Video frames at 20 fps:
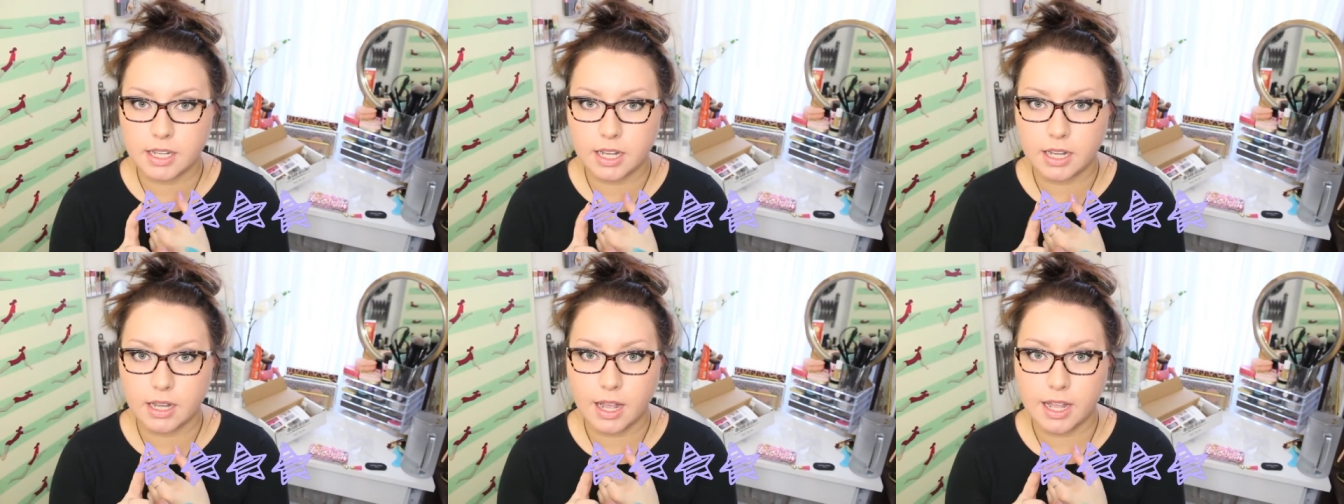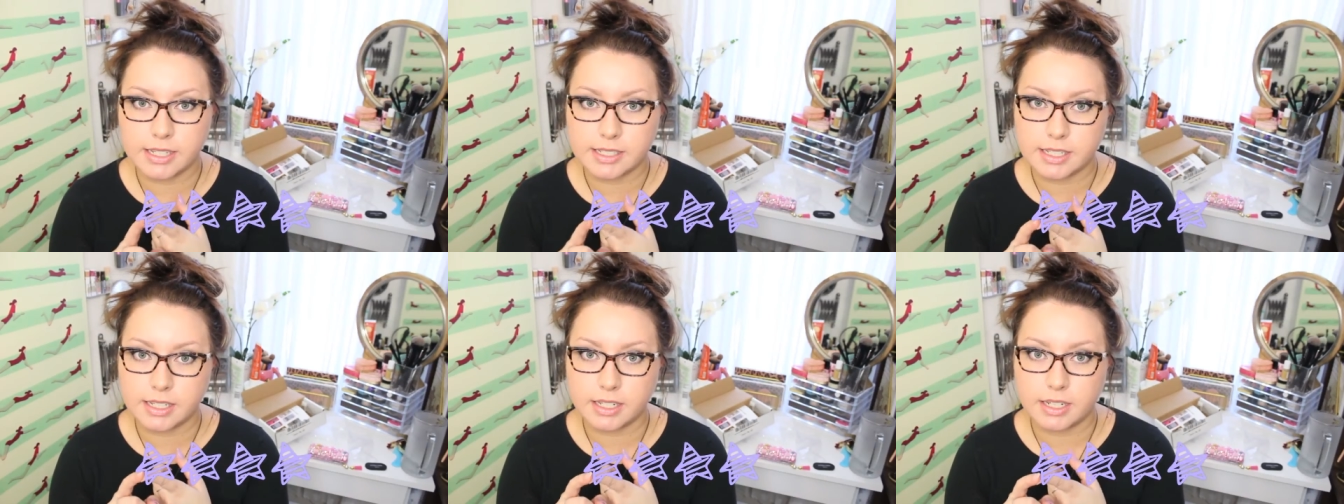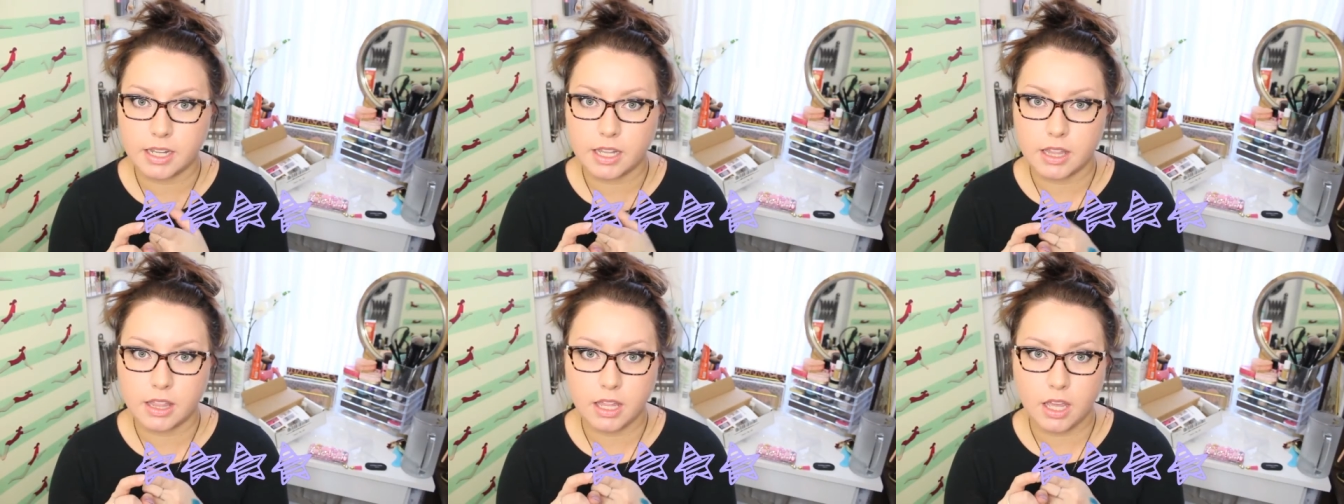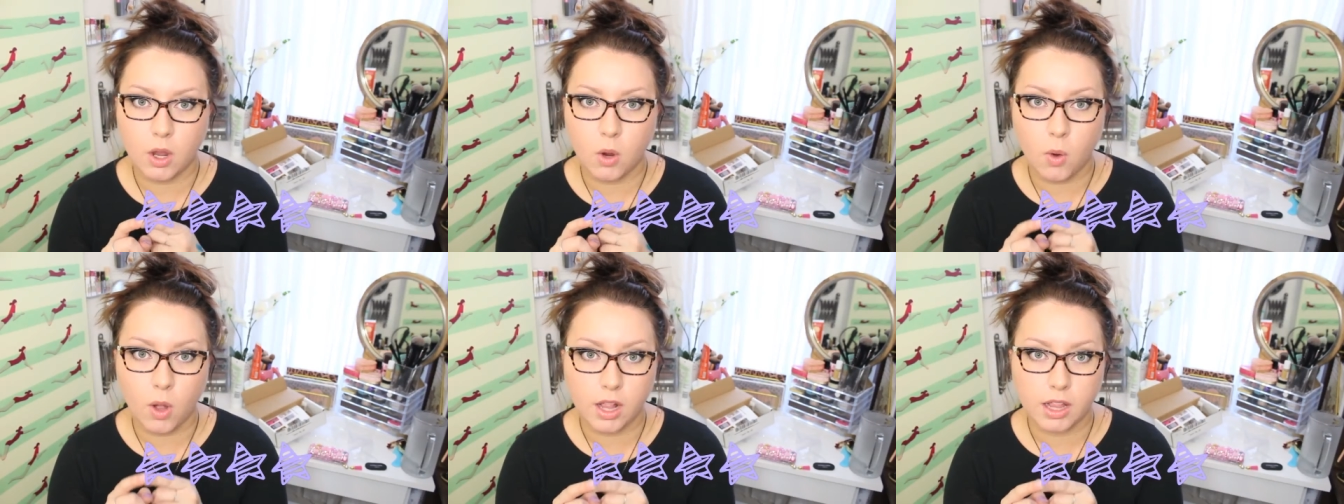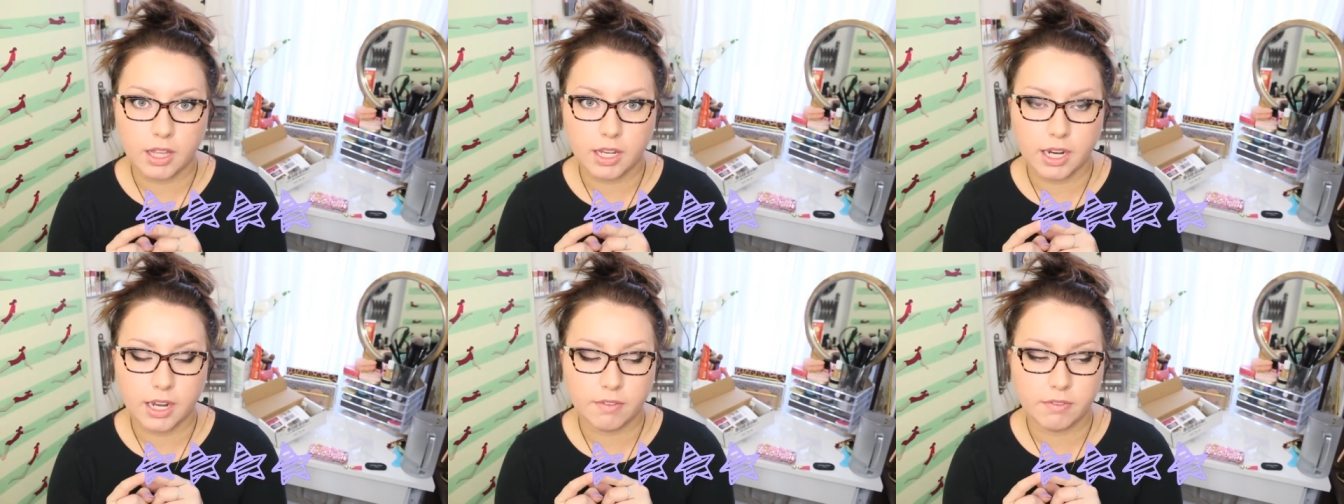as in the
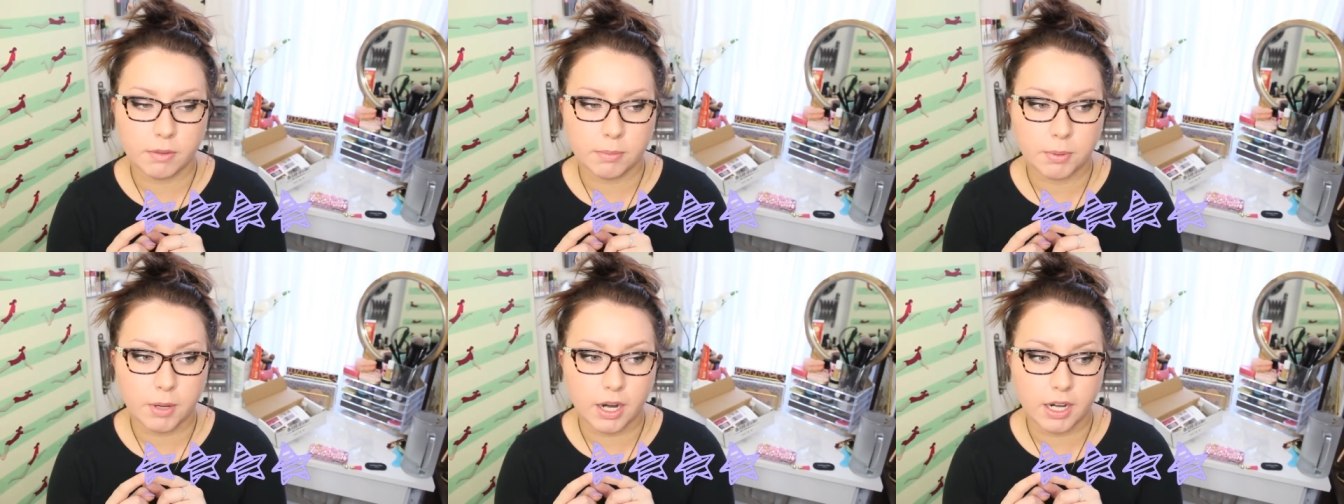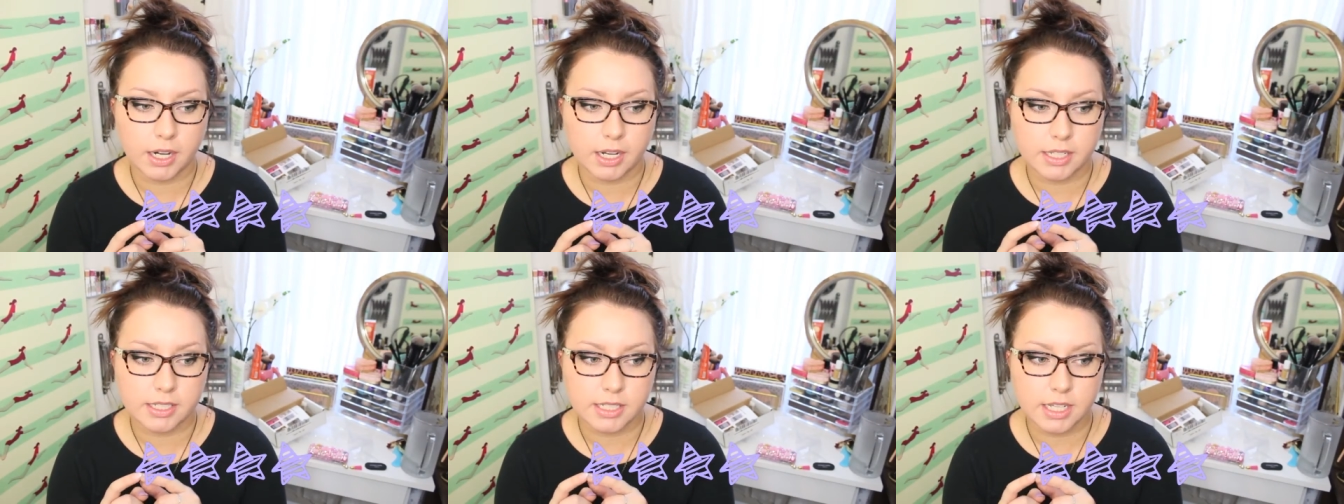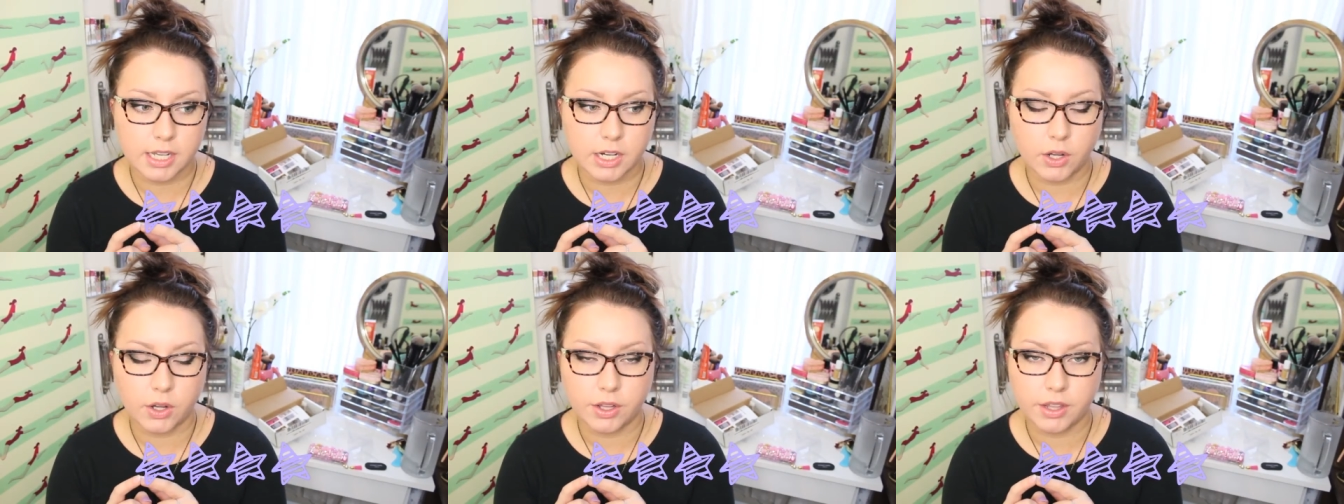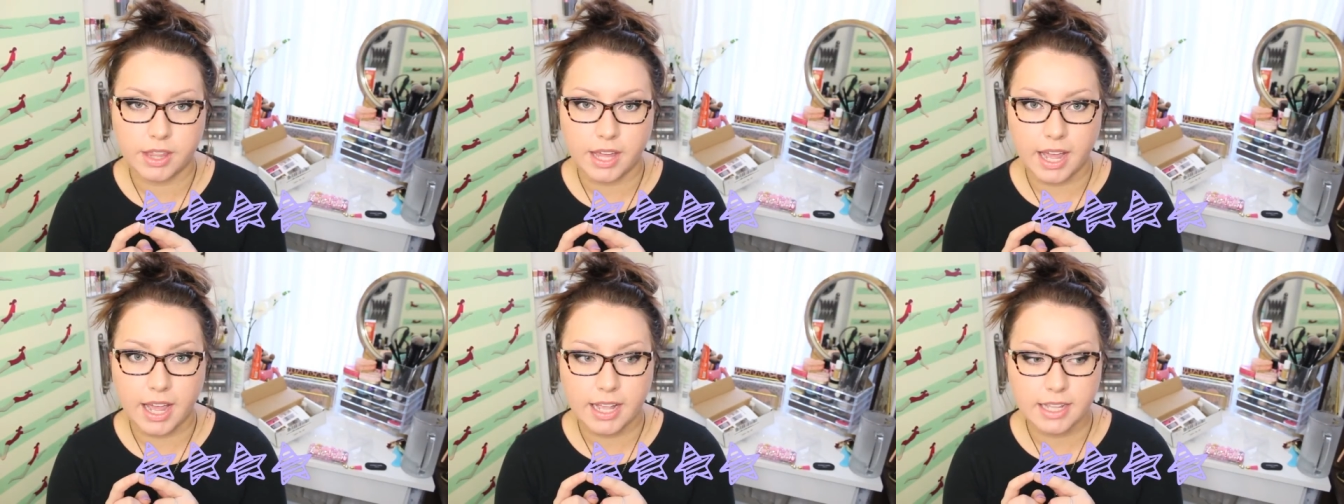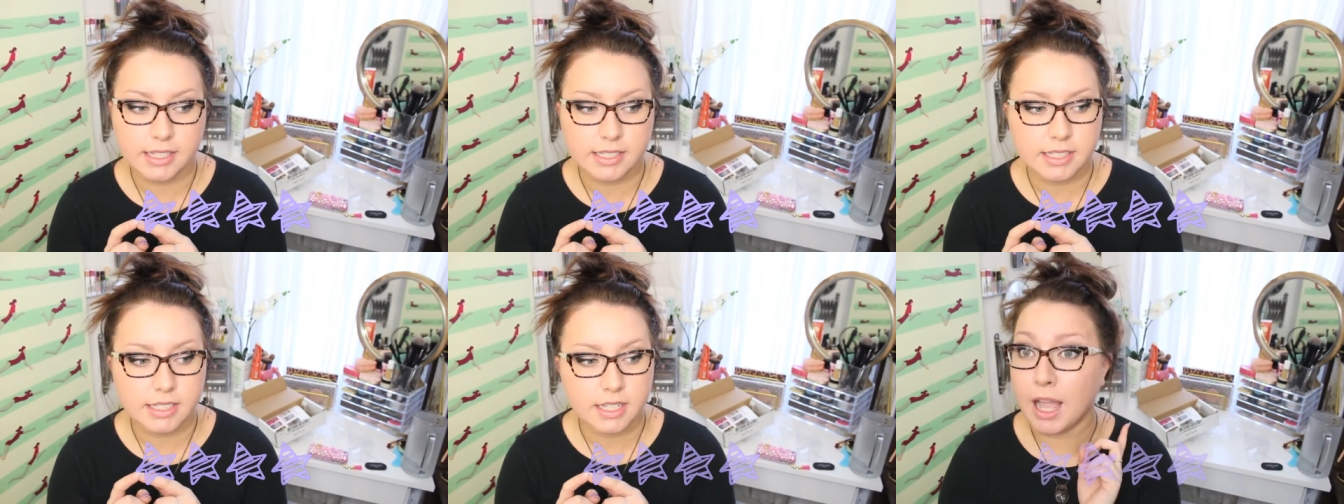quality of the product and all
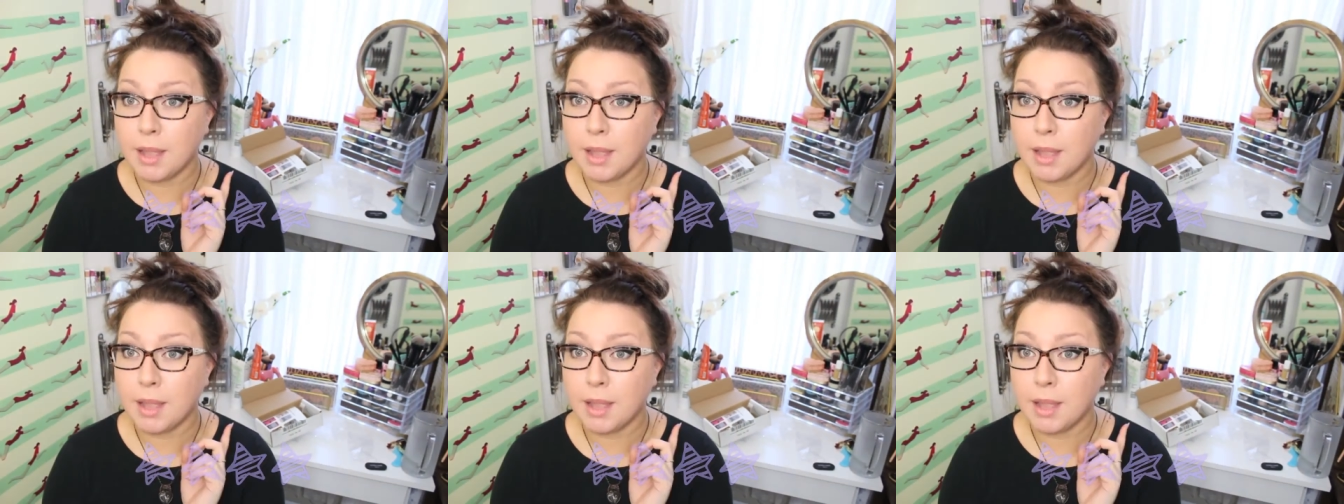that.